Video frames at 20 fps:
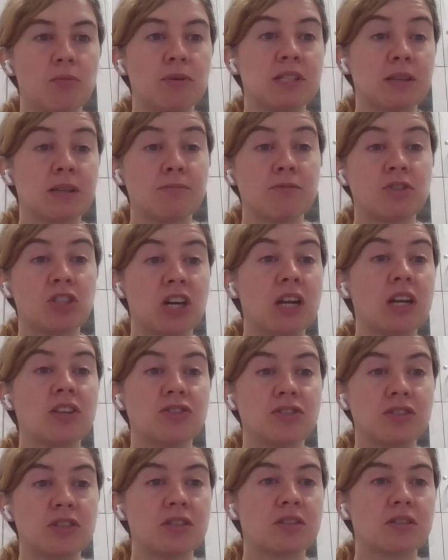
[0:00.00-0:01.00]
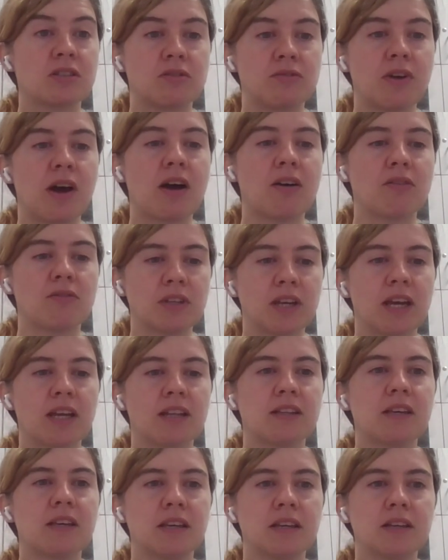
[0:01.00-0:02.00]
some challenges around
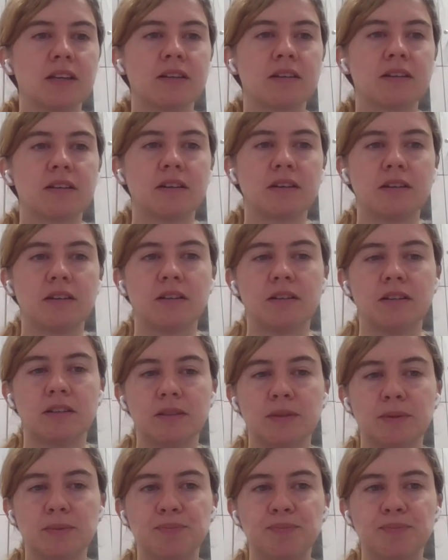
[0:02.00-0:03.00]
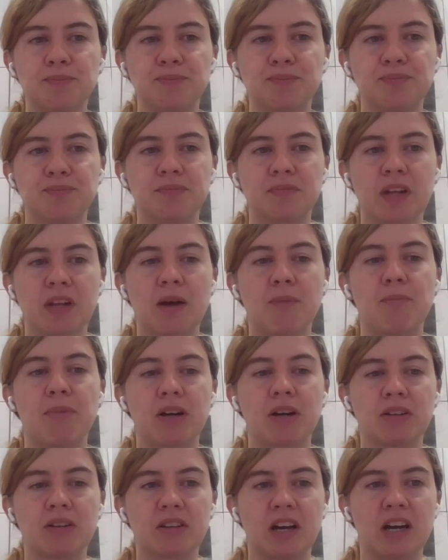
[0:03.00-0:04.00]
getting a
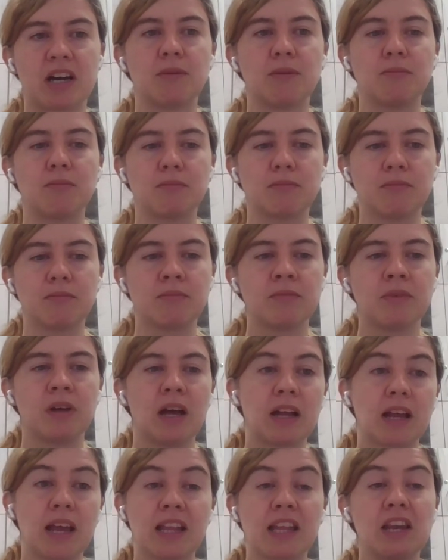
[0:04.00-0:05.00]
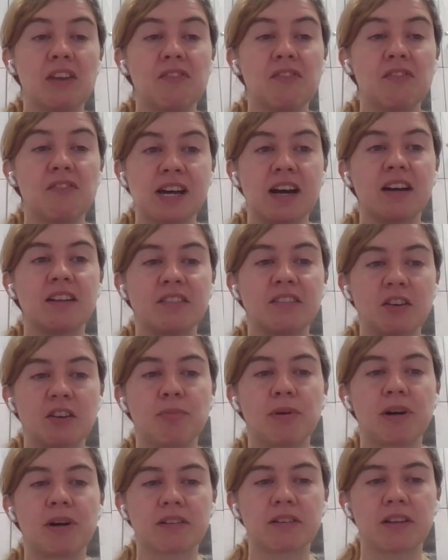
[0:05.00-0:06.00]
part-time, getting a visa
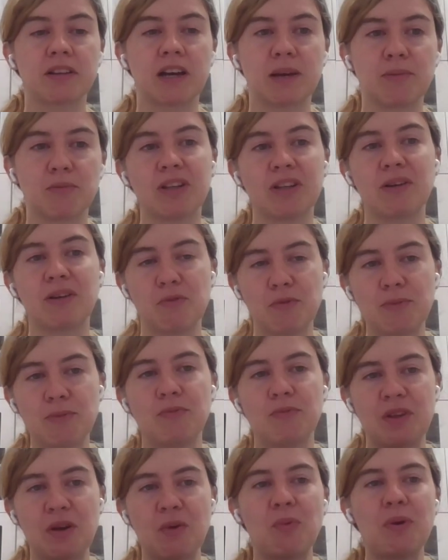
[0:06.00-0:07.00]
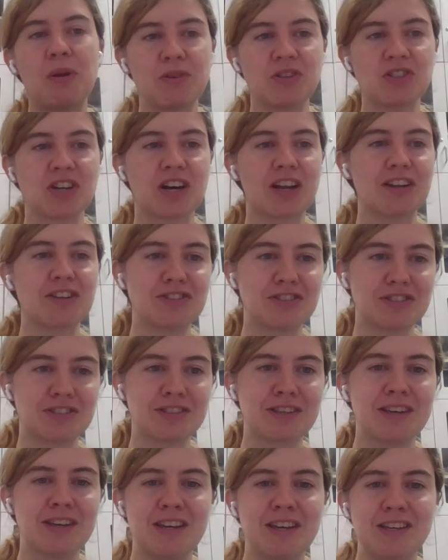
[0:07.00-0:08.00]
under part-time, but there will be challenges.
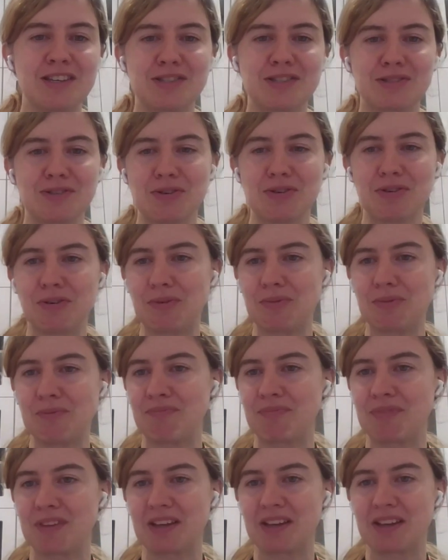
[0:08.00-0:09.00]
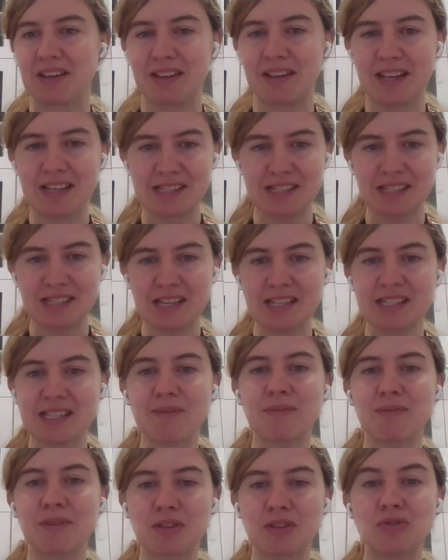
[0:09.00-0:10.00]
So that's
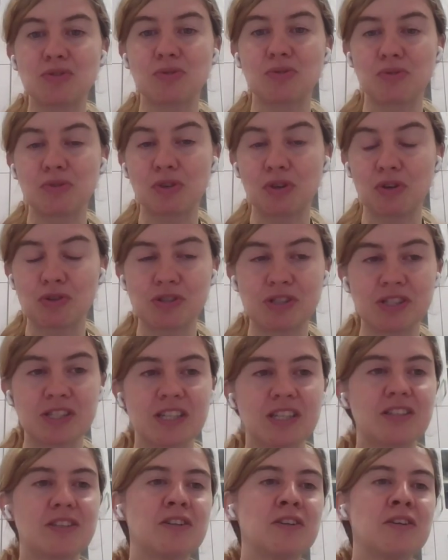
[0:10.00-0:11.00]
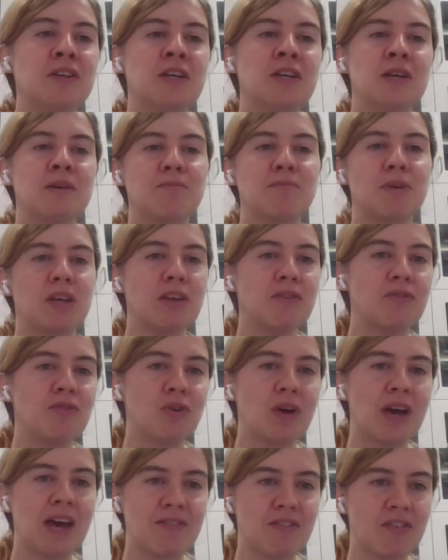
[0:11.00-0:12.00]
something to consider. But if
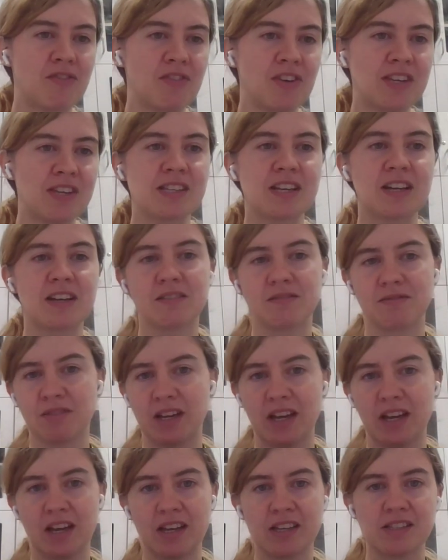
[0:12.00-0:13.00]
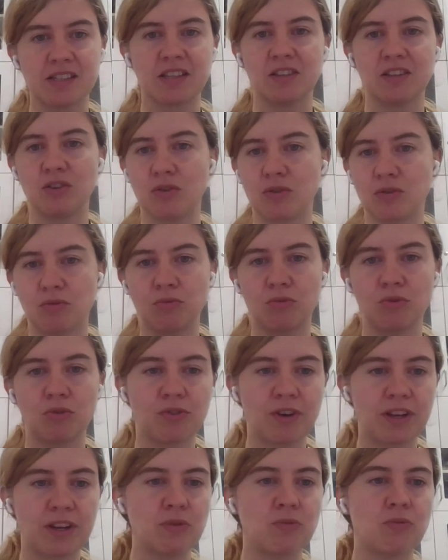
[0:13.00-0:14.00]
you have a visa, as in you're
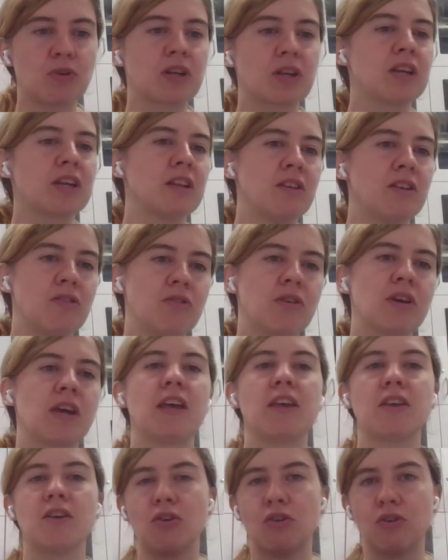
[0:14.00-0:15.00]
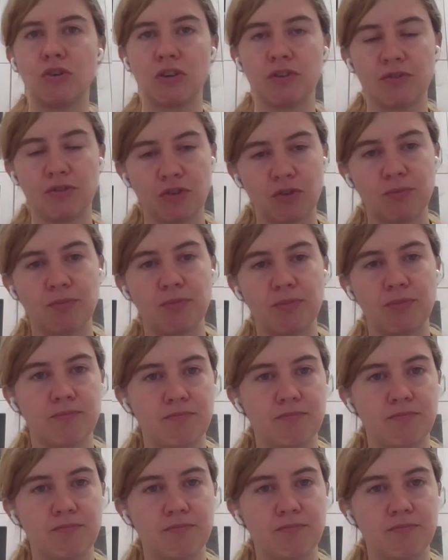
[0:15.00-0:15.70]
already working in the UK, or if you're